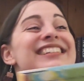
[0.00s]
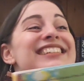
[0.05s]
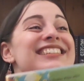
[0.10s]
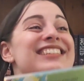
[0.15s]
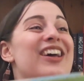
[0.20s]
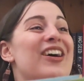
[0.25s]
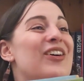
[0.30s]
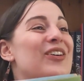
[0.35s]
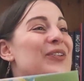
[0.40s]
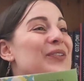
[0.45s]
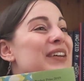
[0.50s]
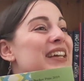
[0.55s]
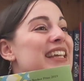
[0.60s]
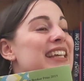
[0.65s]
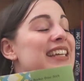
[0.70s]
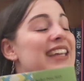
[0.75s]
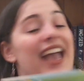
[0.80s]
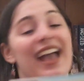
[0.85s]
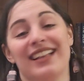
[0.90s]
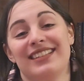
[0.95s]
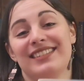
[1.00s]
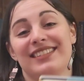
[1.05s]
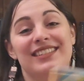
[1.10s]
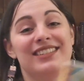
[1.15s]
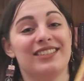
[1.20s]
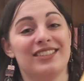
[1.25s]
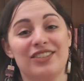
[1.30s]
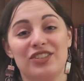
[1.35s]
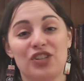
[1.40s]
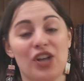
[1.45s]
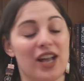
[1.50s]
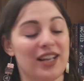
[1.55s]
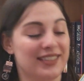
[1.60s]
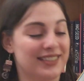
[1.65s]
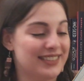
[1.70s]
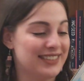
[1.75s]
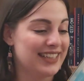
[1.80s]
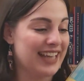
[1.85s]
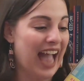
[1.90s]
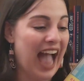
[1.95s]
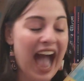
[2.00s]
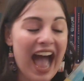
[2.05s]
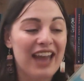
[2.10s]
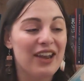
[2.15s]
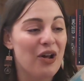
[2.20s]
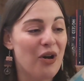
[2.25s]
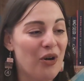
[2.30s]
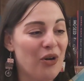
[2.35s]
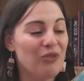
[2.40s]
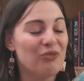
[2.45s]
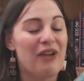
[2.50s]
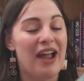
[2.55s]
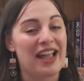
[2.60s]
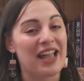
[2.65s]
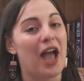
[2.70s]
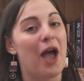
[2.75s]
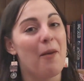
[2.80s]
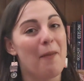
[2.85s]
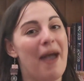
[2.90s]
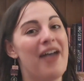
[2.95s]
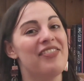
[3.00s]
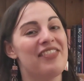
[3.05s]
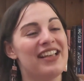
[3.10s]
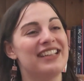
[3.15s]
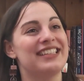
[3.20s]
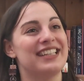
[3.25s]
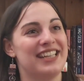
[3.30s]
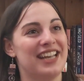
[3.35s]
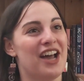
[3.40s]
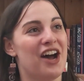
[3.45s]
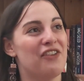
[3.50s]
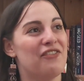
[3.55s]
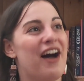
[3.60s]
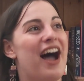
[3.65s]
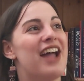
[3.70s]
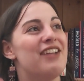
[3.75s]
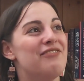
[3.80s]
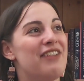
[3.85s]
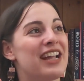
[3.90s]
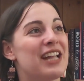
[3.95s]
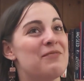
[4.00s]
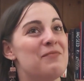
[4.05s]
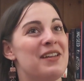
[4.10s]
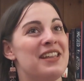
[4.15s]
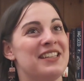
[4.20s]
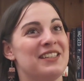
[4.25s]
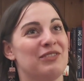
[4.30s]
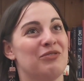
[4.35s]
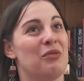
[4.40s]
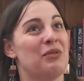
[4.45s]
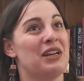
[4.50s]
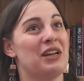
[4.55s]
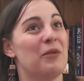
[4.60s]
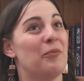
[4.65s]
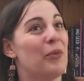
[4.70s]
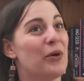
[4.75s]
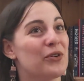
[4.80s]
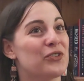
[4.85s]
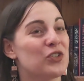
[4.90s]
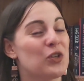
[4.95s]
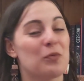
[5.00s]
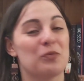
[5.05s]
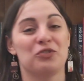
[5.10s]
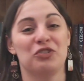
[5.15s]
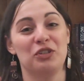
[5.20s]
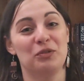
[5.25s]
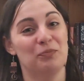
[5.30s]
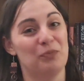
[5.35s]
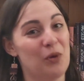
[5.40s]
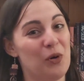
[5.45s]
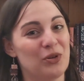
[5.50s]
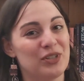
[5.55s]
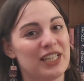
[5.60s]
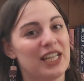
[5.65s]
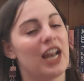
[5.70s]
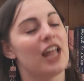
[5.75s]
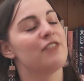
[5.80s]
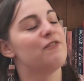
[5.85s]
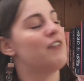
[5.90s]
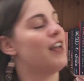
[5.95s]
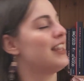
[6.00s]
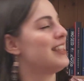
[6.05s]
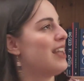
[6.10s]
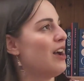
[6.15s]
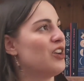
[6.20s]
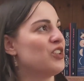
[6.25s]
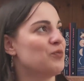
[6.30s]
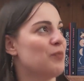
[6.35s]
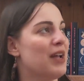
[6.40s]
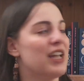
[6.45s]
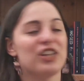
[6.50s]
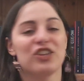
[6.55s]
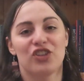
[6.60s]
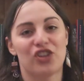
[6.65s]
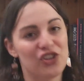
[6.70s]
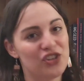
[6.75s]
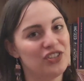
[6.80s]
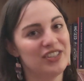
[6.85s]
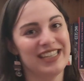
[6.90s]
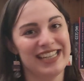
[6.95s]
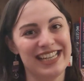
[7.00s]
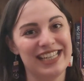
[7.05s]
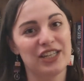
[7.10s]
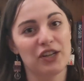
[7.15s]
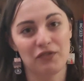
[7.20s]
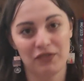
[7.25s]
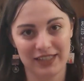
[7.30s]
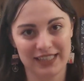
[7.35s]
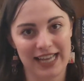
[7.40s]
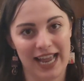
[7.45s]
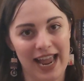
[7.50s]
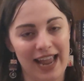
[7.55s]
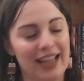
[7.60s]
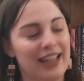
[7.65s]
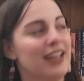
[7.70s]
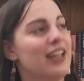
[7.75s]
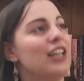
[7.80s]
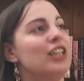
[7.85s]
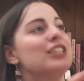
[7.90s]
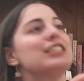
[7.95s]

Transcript: So yes, just cannot recommend this enough. I recommended this woman in a book drop and she bought it. I thought that was my good deed of the day.